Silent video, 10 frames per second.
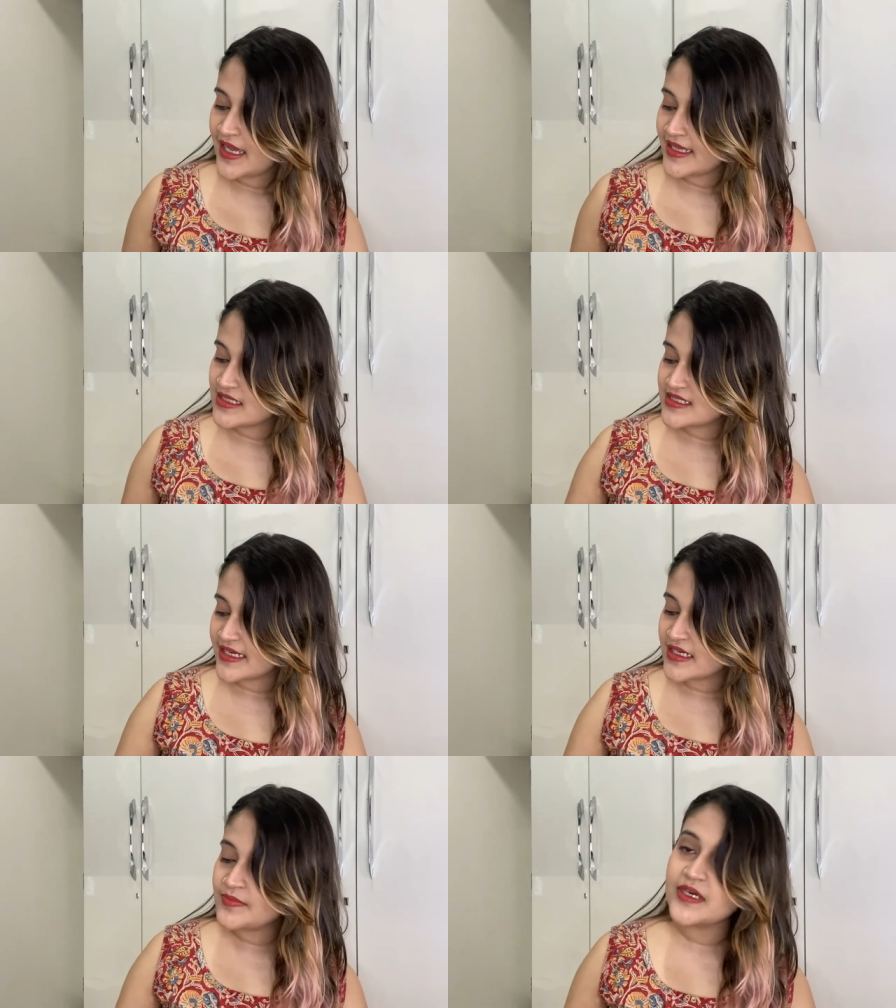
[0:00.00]
And the
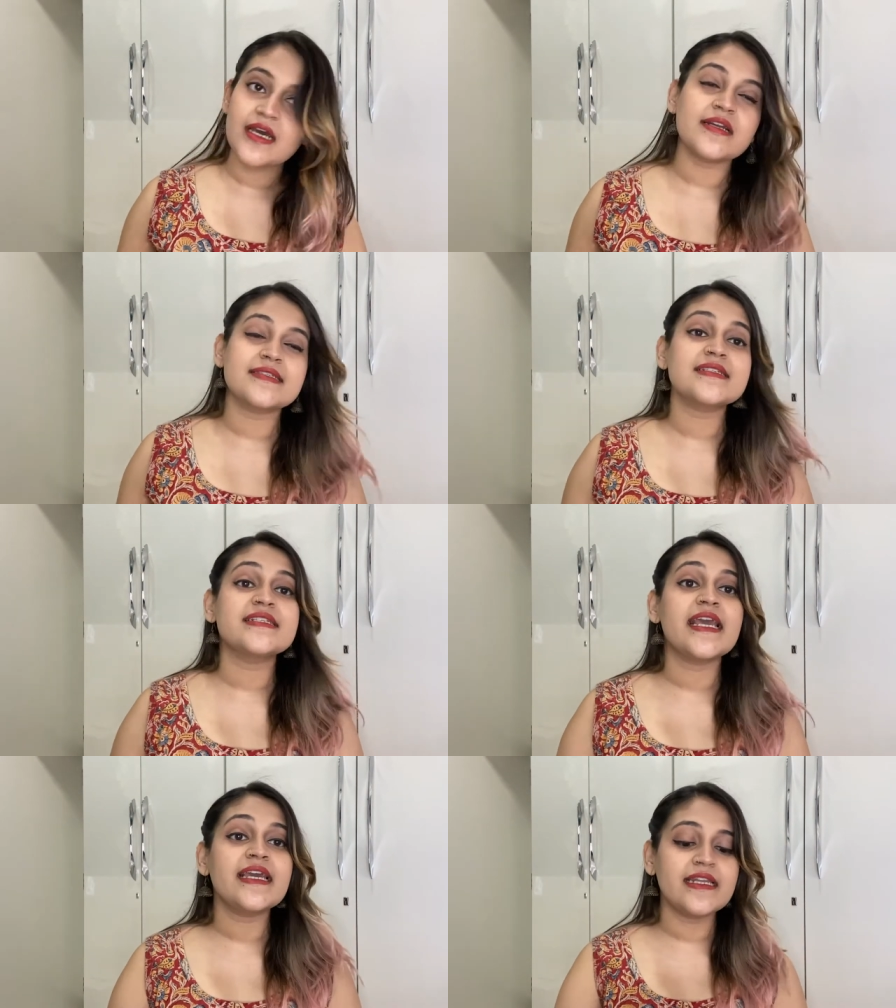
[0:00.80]
second product is a
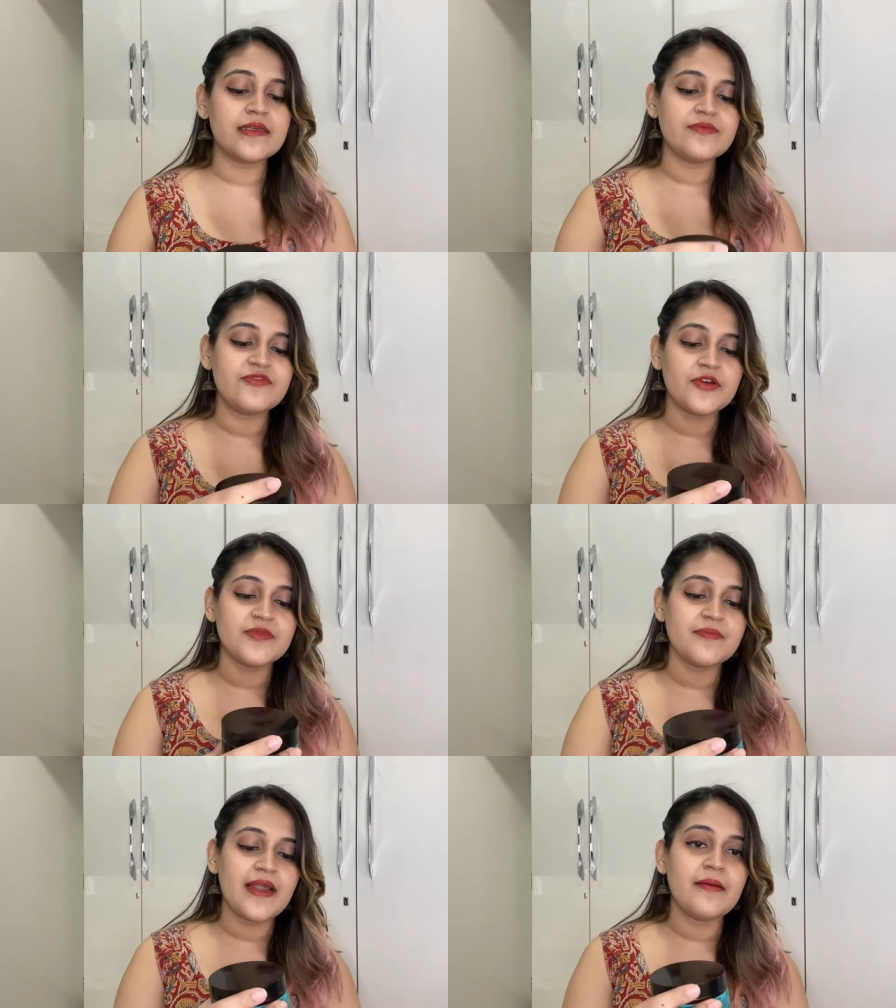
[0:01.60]
day cream from
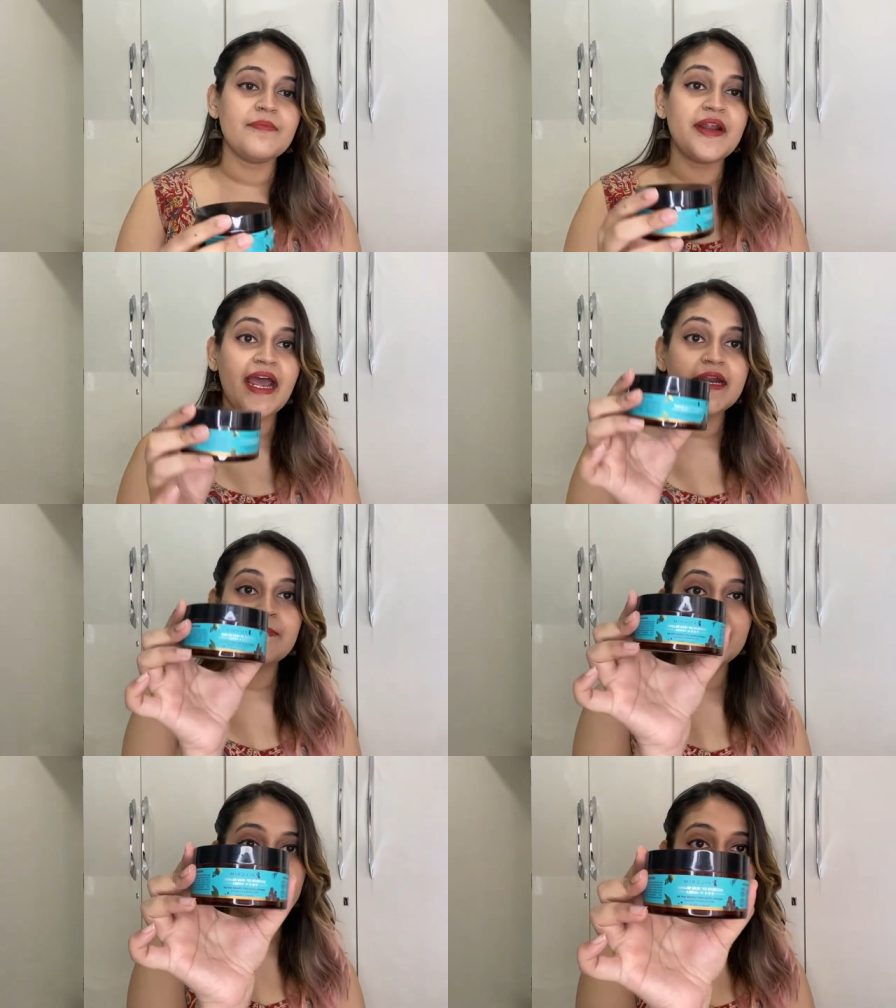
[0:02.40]
the
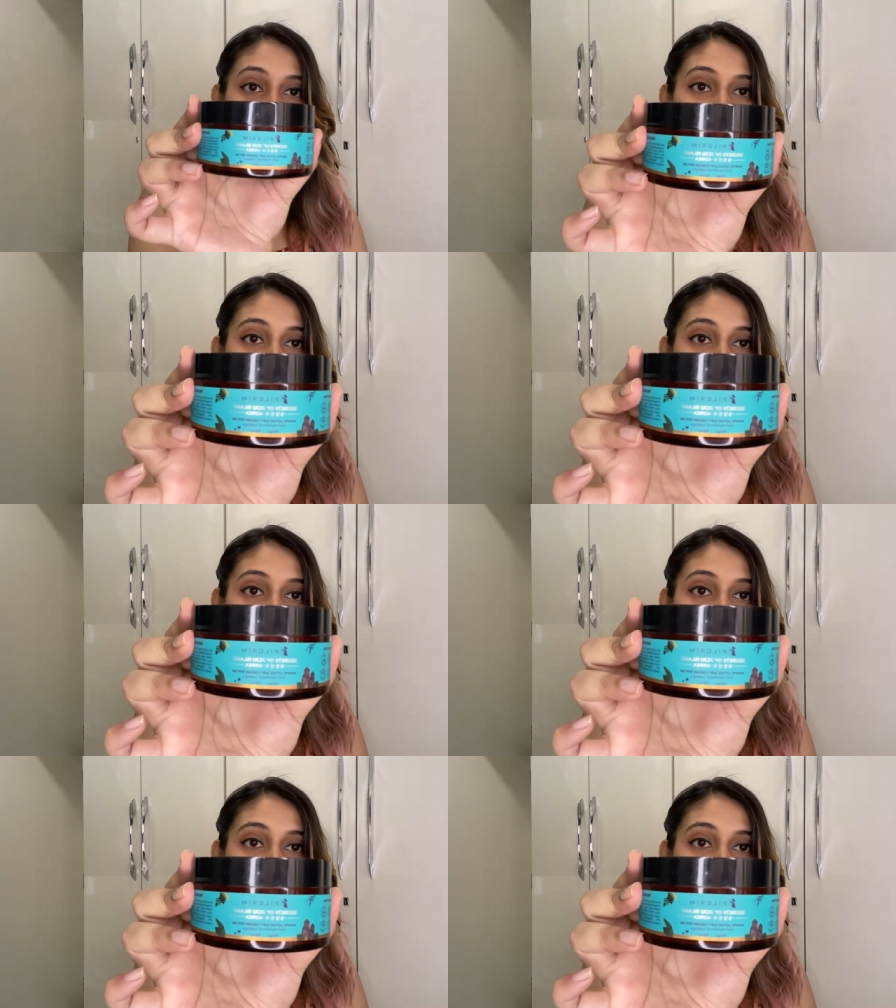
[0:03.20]
brand Pilgrim,